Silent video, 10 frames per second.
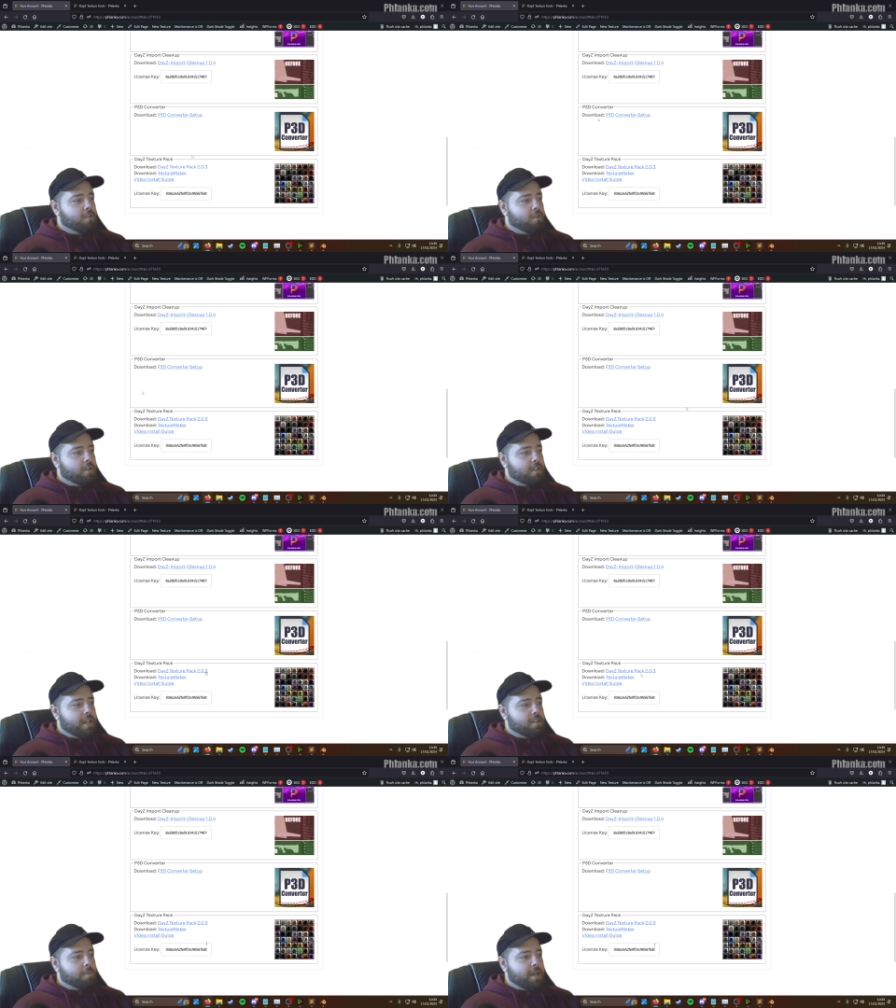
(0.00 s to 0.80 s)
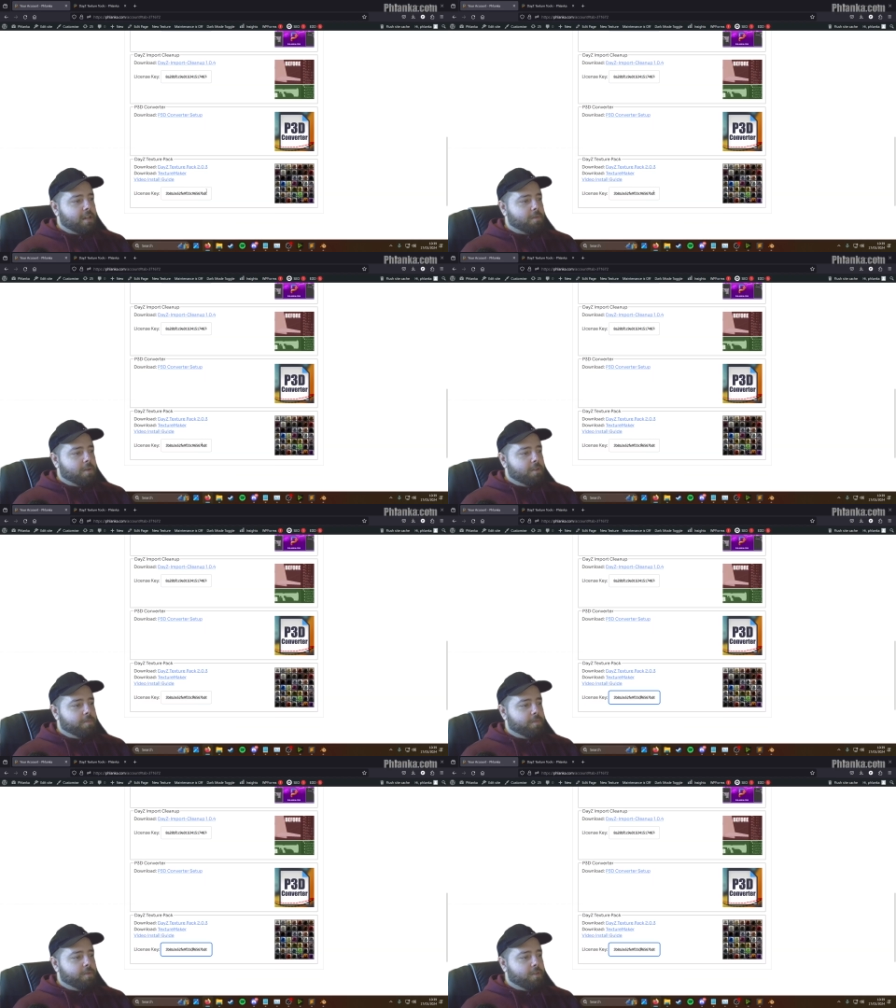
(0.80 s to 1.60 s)
So on the texture pack one,
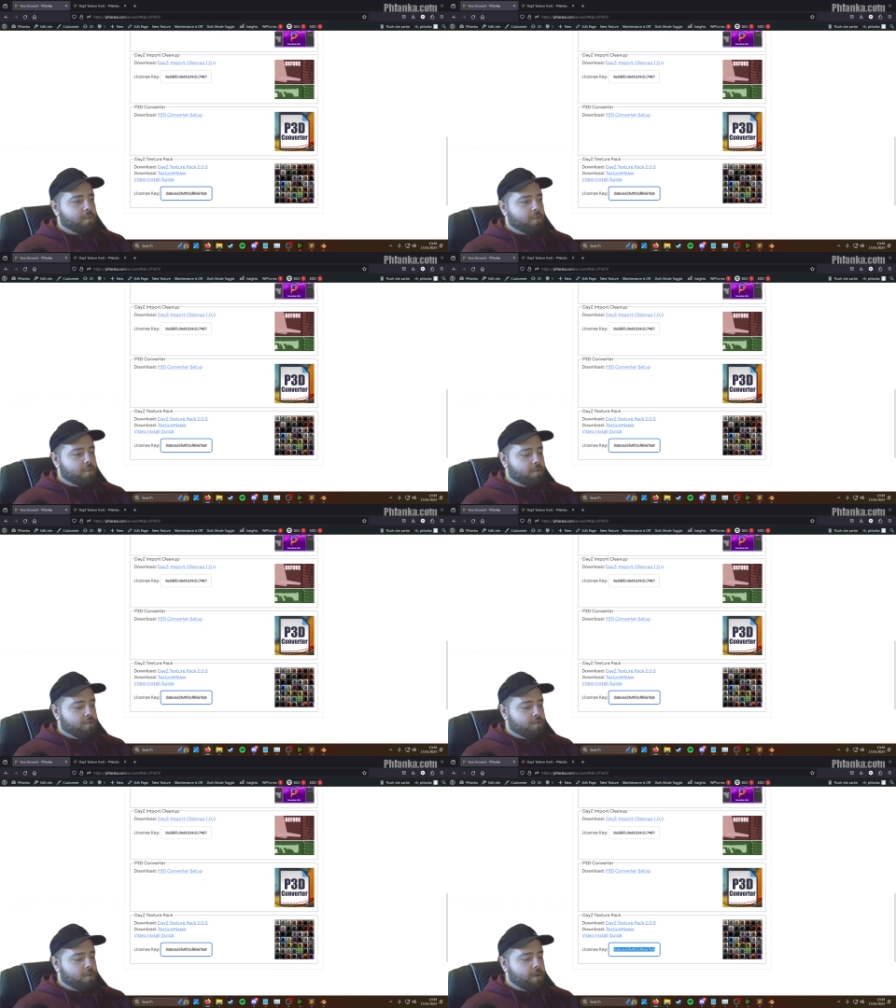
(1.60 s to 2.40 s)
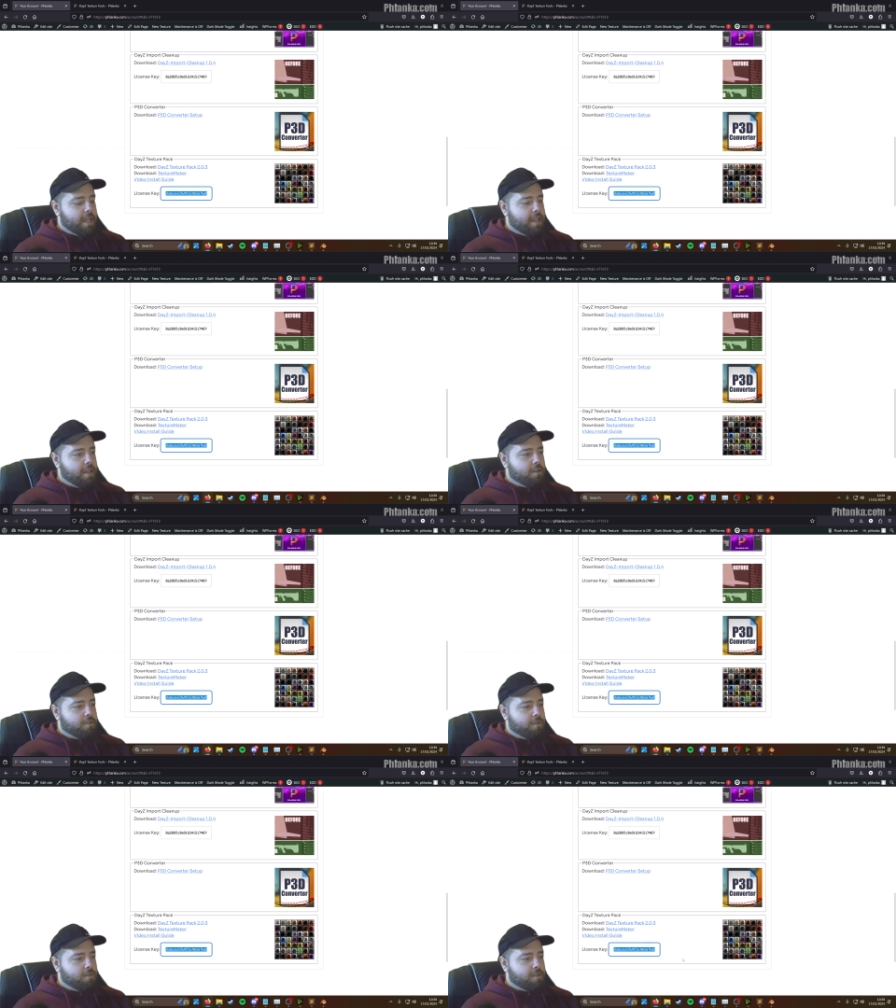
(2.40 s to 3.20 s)
just control A,
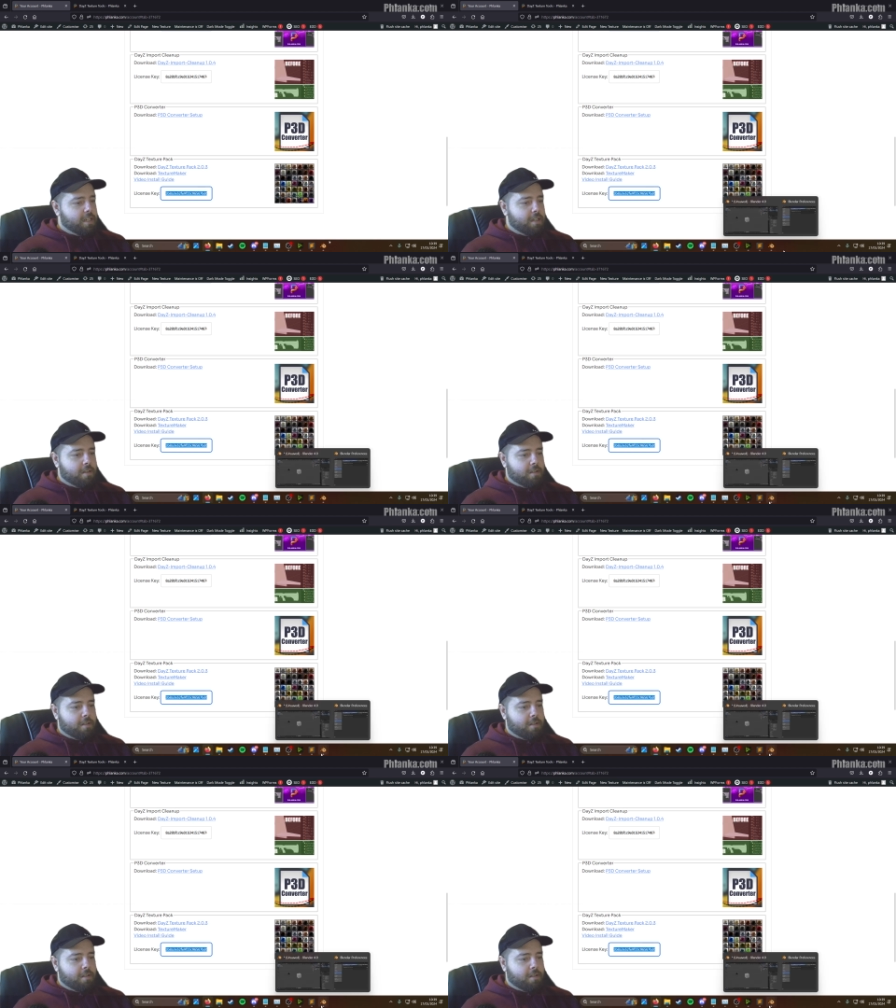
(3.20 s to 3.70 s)
control C.